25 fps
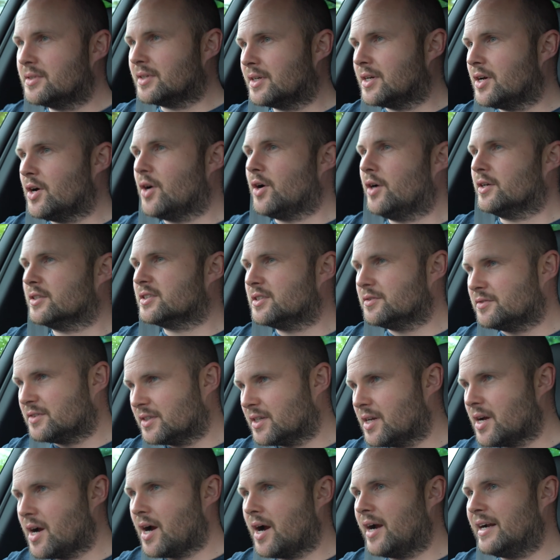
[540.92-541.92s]
the cost of
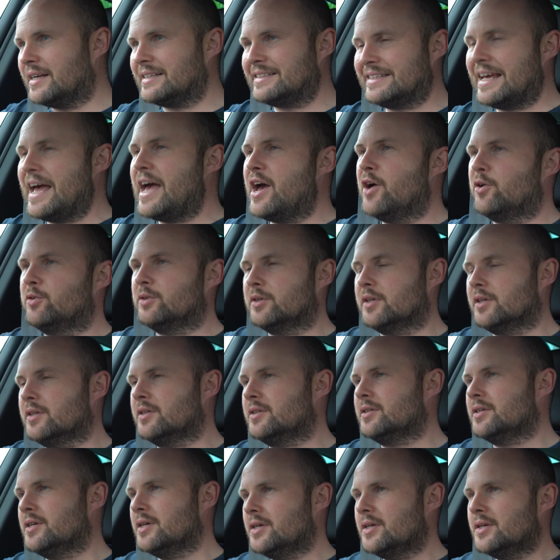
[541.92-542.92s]
the car down,
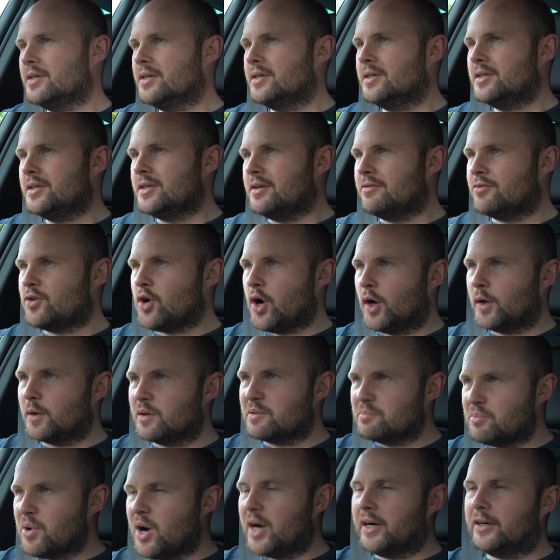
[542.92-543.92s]
and you've got to
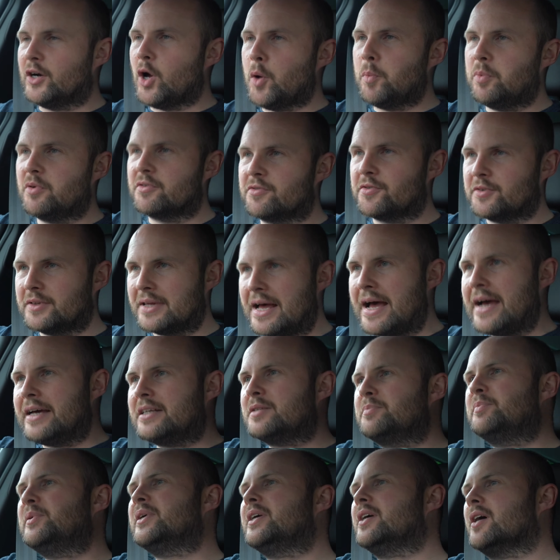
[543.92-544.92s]
admire Opel for
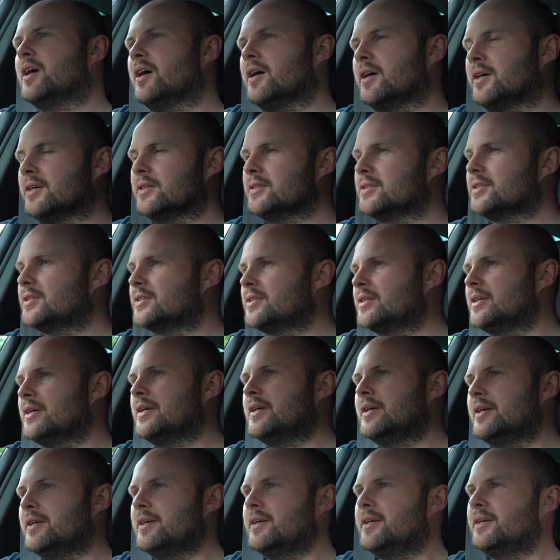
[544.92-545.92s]
that because
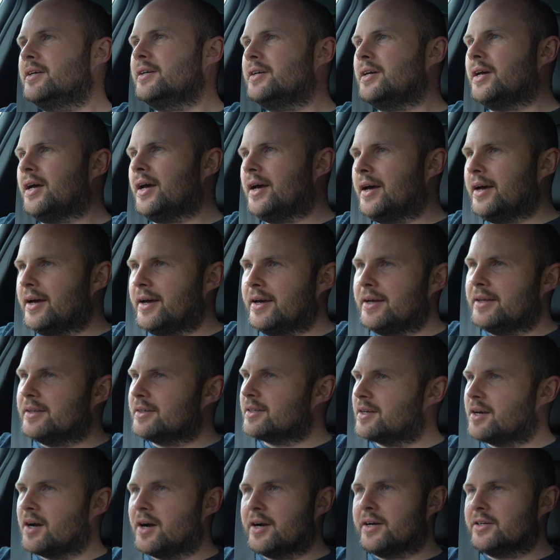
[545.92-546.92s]
uh,
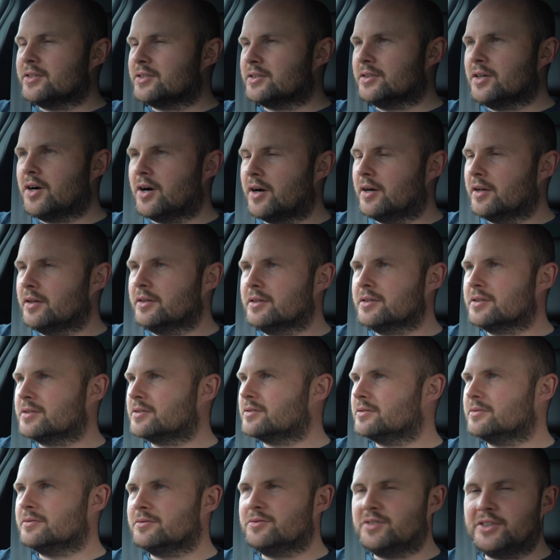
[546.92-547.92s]
cars in Ireland,
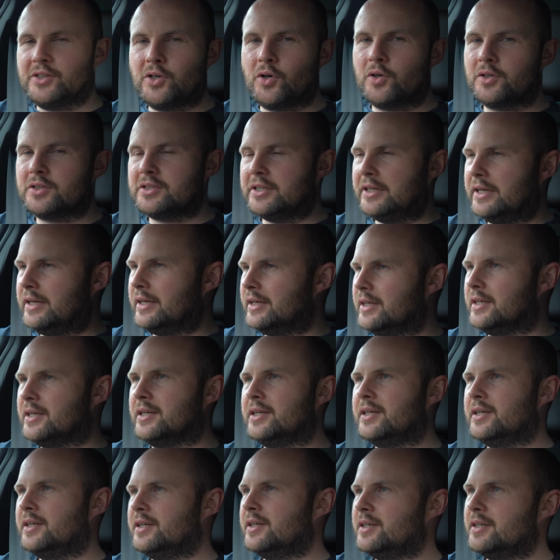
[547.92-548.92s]

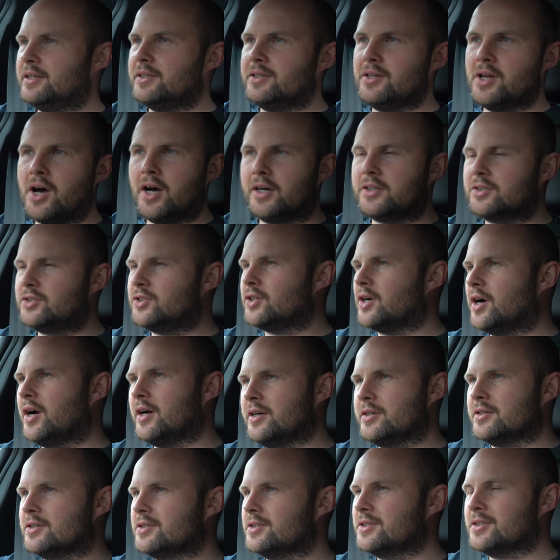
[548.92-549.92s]
VRT, NOx
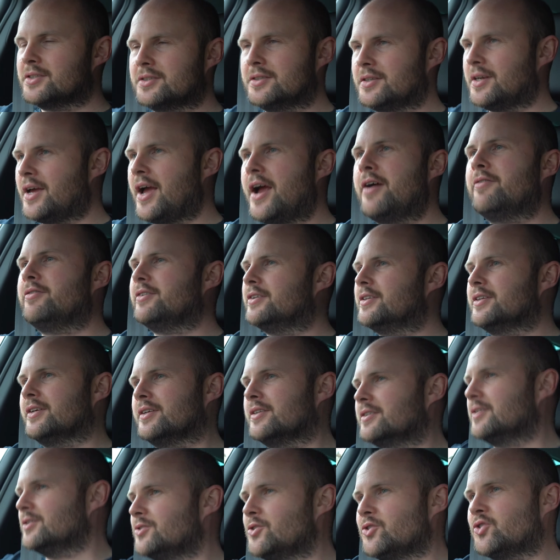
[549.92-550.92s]
chargers,
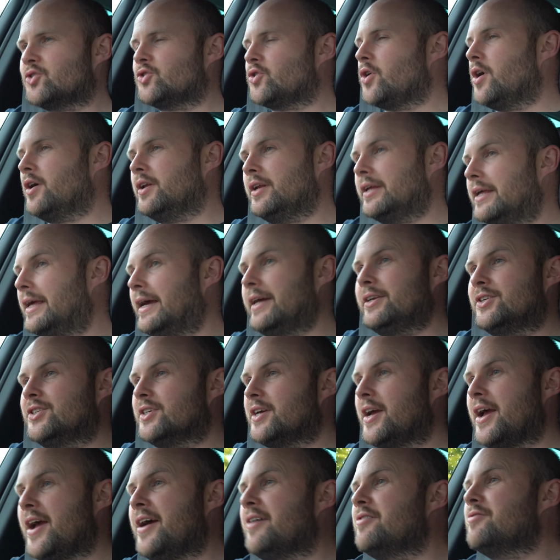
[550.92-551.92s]
everything. They're just trying to get
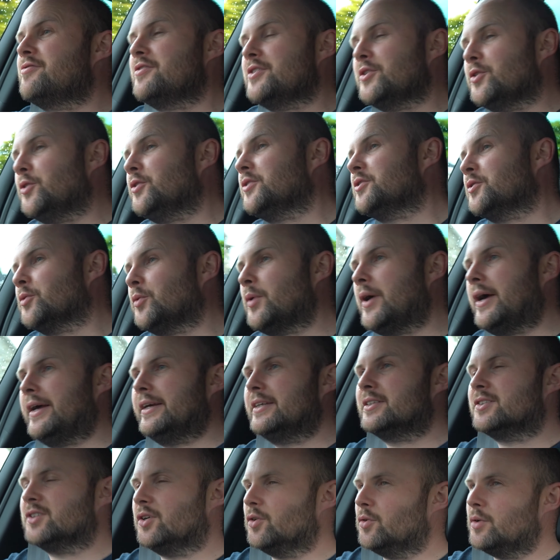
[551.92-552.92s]
you every other
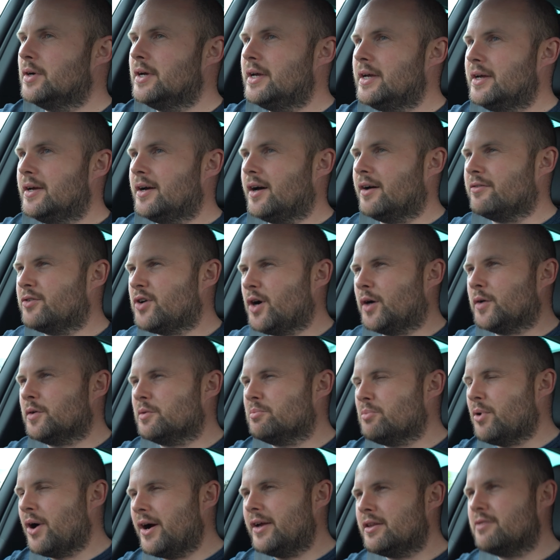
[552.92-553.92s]
way. So I've got to
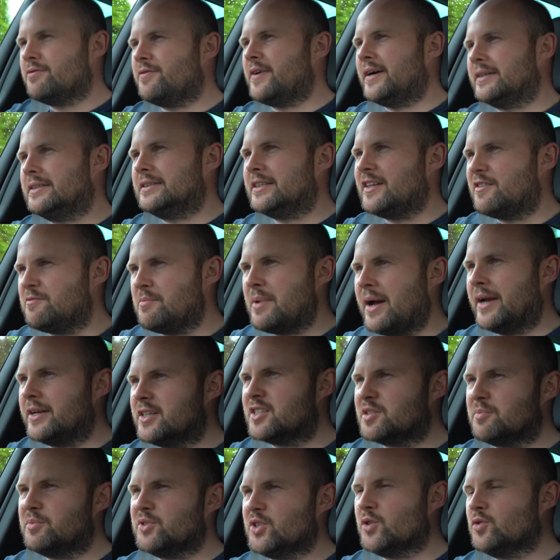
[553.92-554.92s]
admire the fact that they've
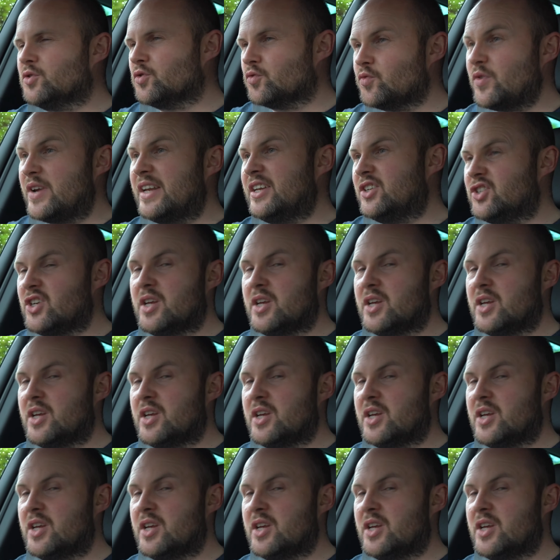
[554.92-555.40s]
managed to produce a really